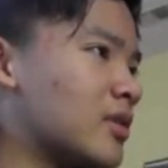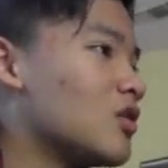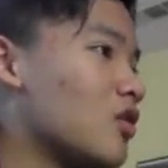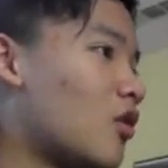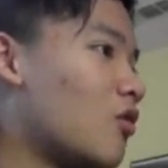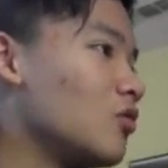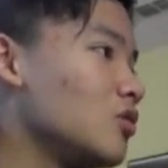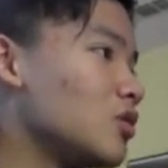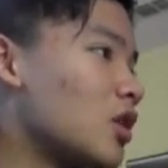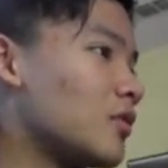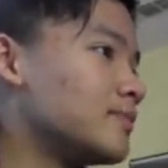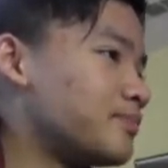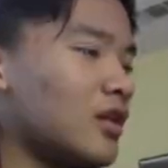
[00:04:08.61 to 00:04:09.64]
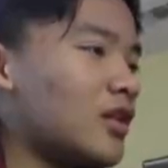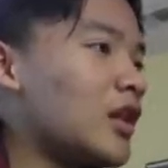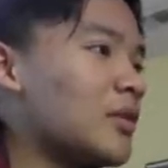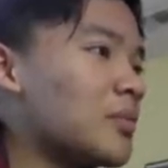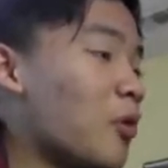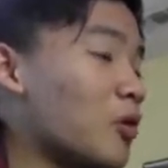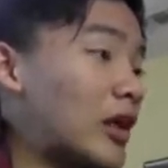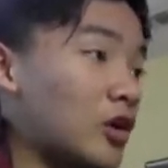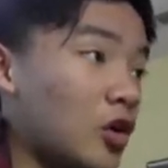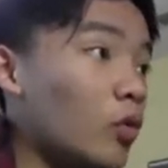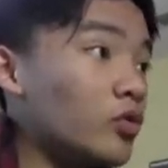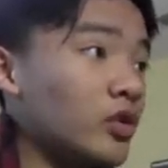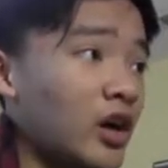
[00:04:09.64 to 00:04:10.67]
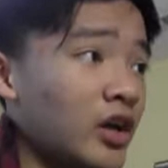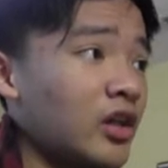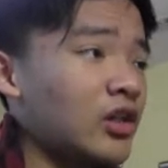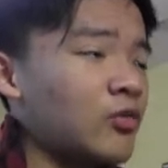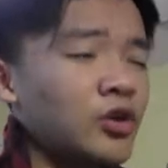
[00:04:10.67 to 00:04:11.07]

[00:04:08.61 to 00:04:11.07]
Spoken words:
Gold, it seems more like gold nuggets,